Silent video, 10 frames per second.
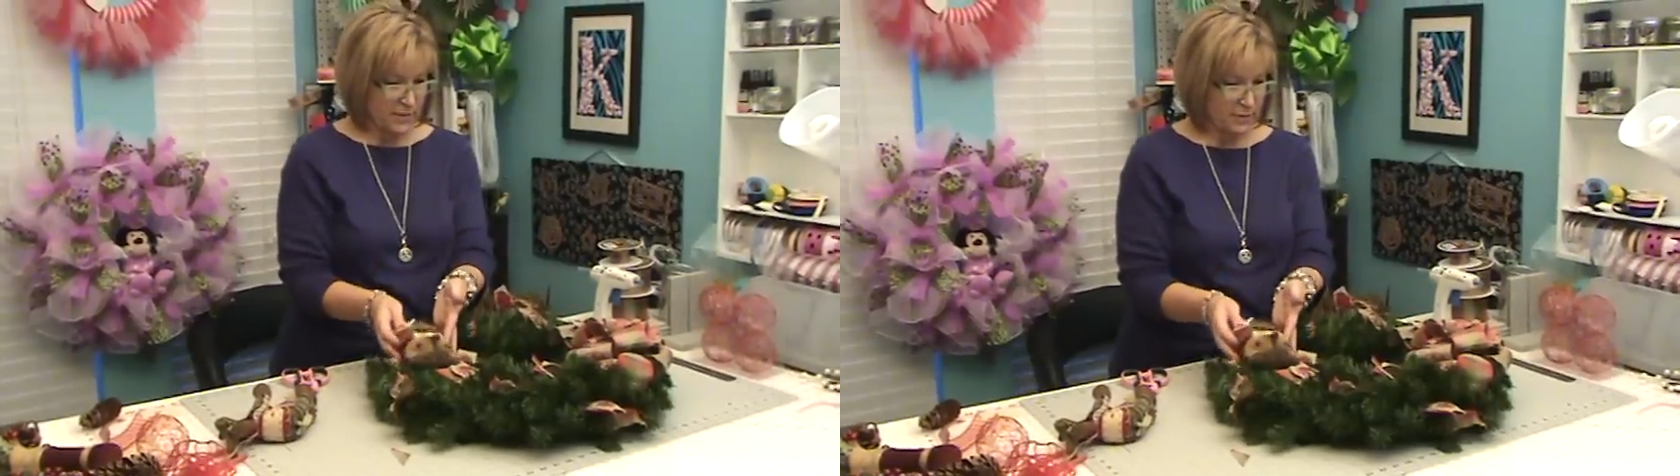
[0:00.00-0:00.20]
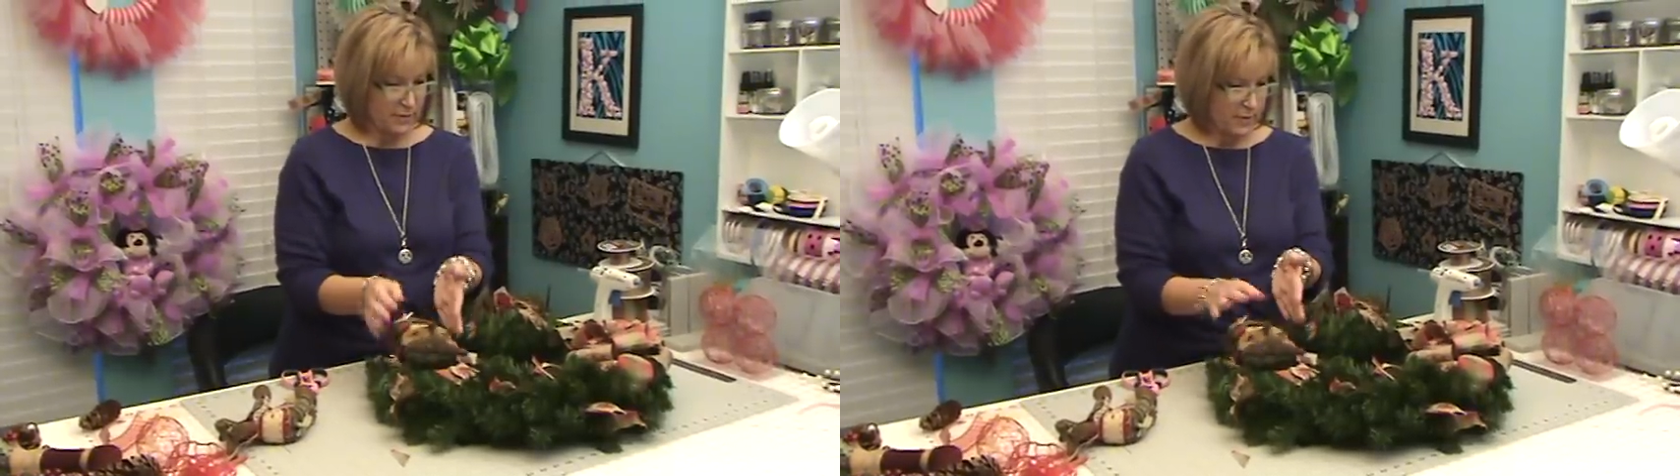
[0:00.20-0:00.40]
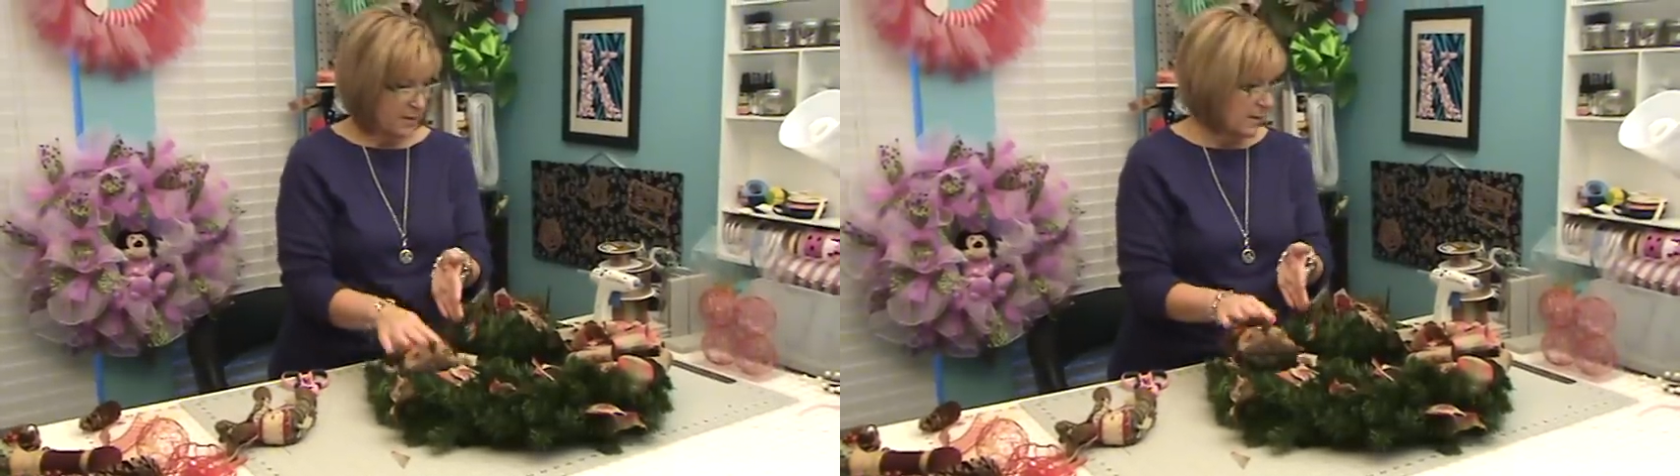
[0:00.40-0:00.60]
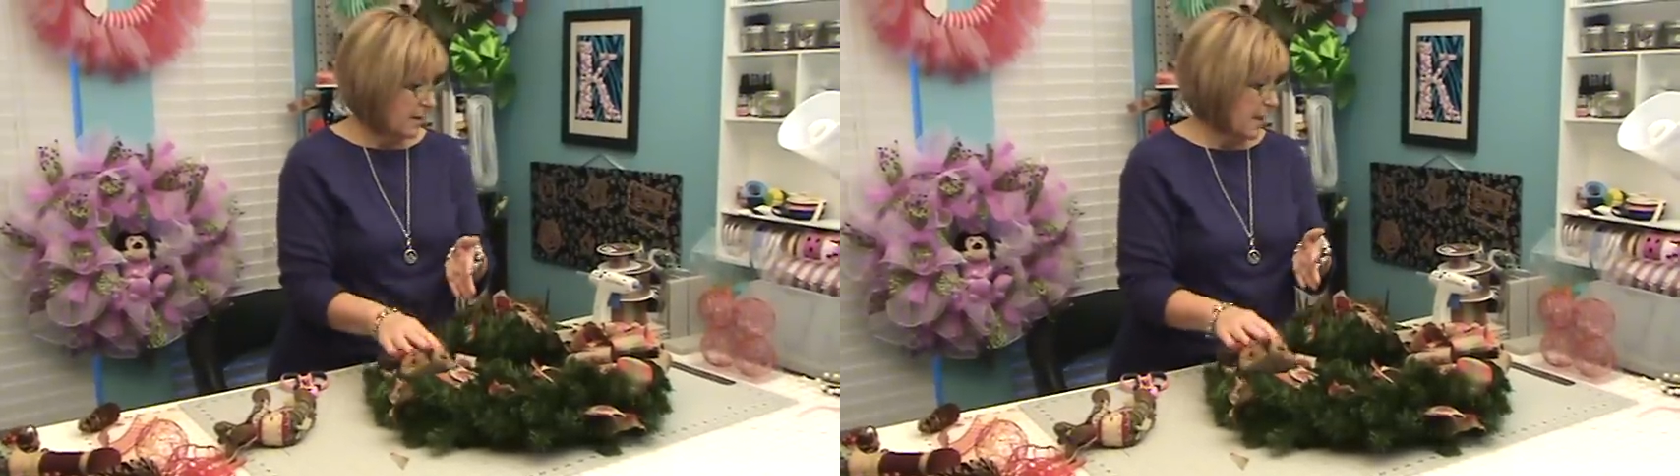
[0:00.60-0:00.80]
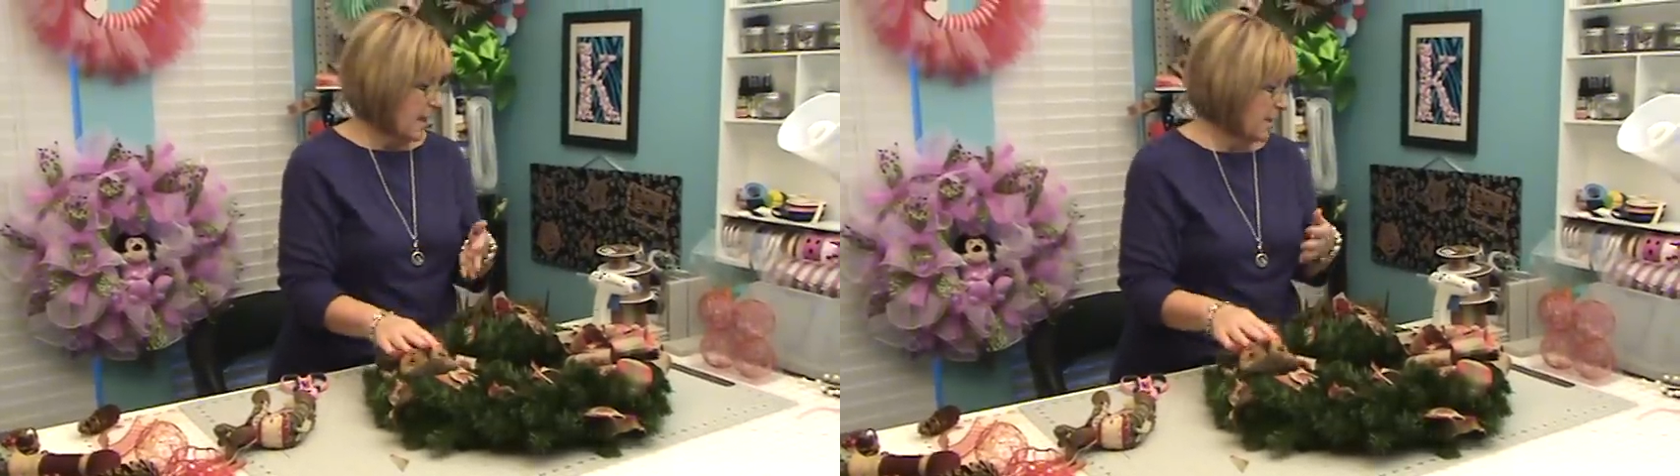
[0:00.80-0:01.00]
other
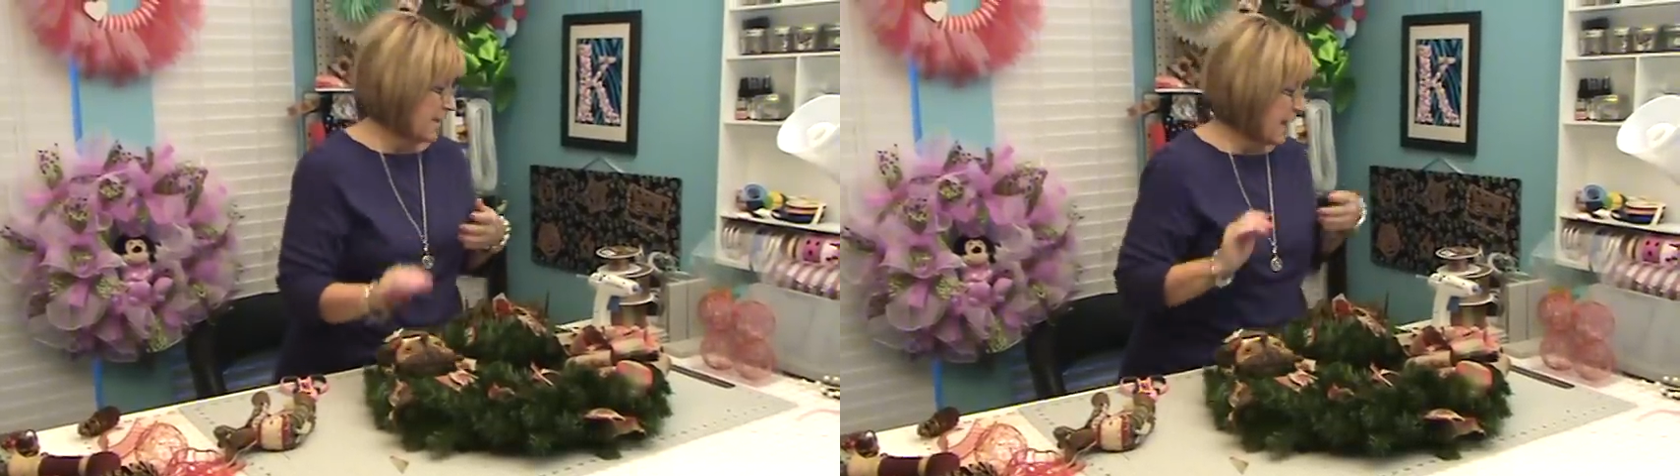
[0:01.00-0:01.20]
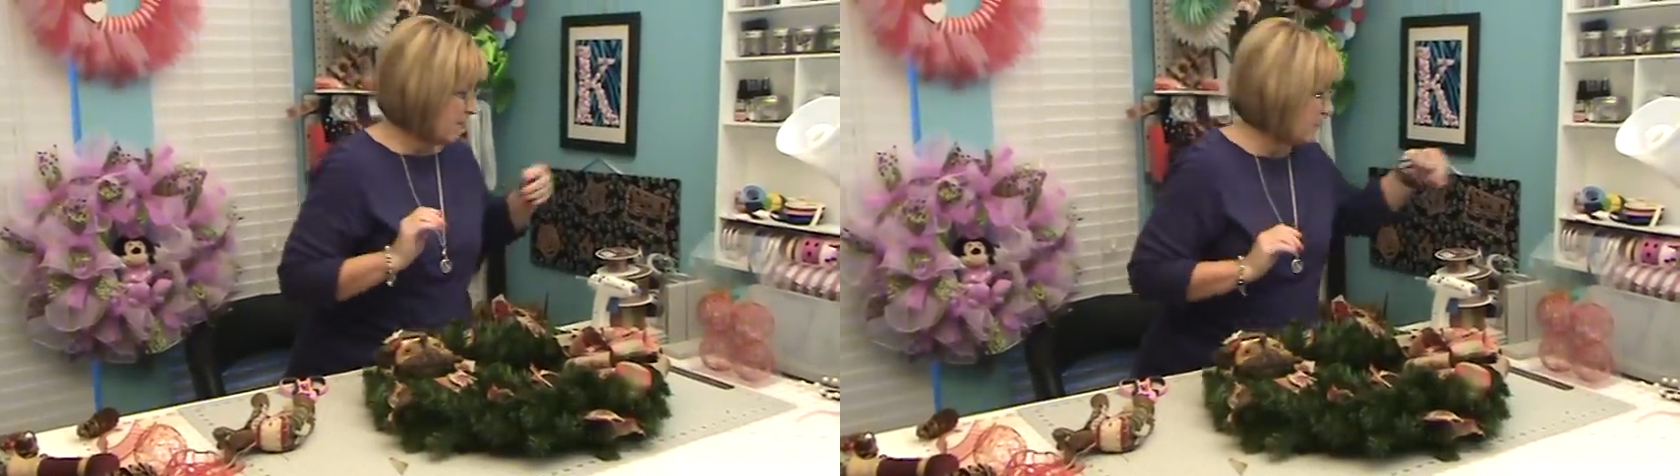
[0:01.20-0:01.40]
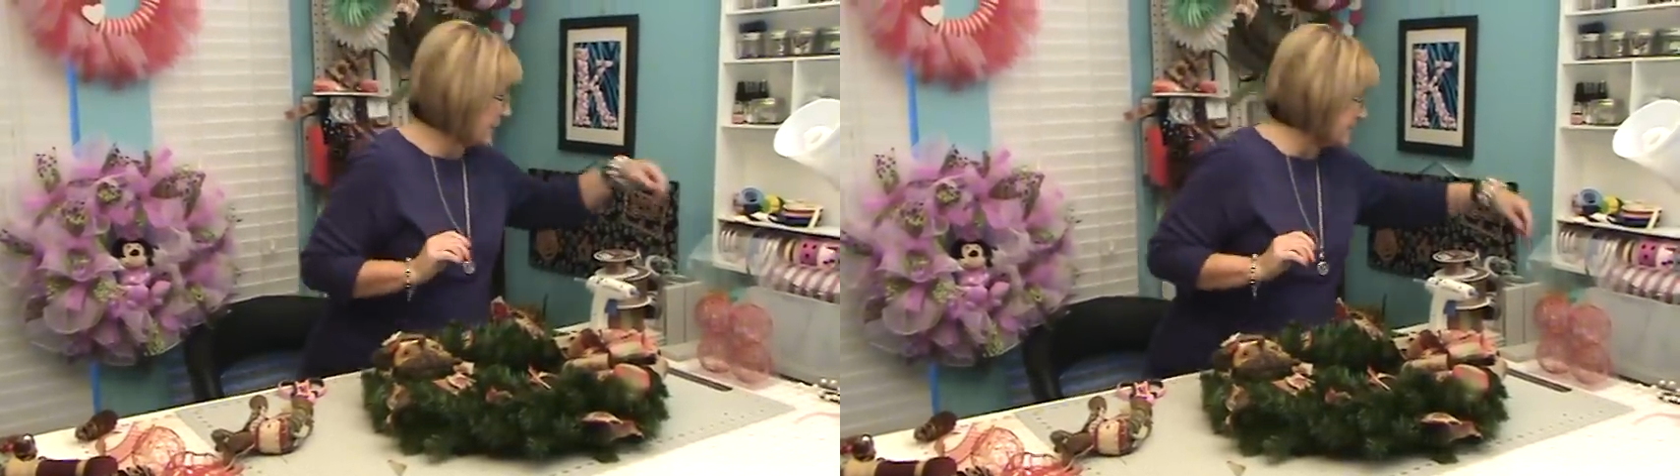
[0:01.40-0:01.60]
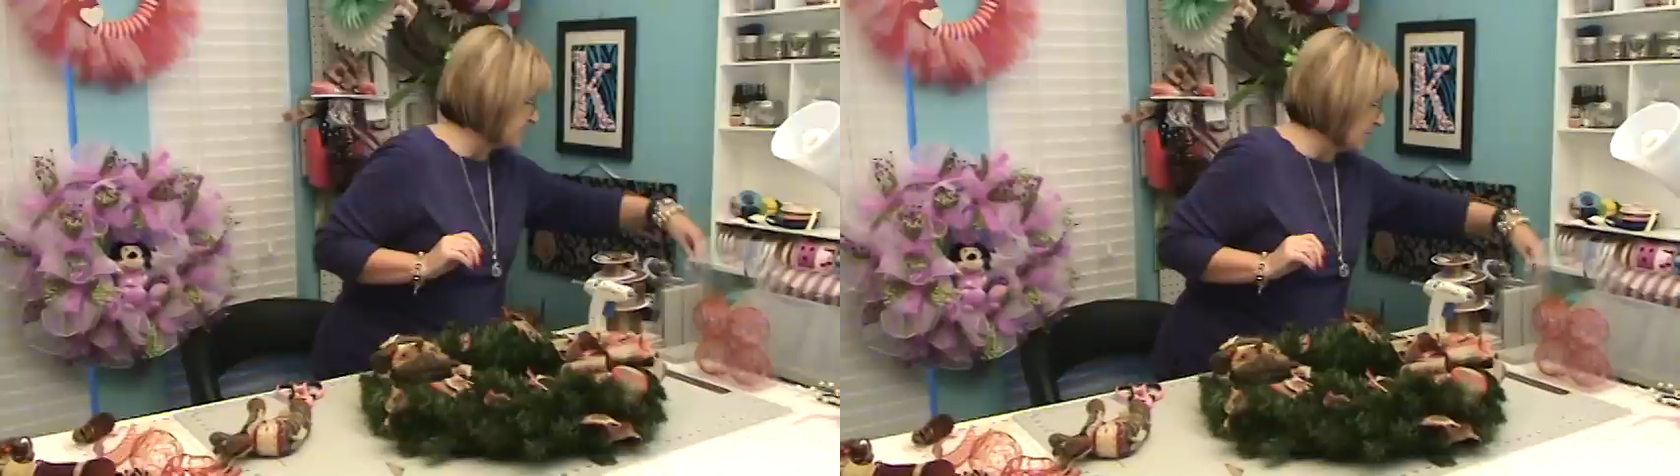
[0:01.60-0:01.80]
elements